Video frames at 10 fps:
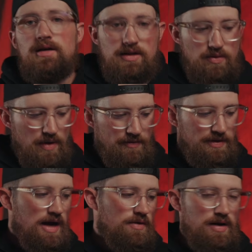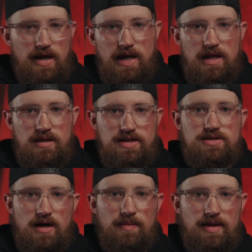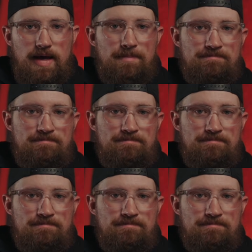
get the rifle down, and let's talk about that.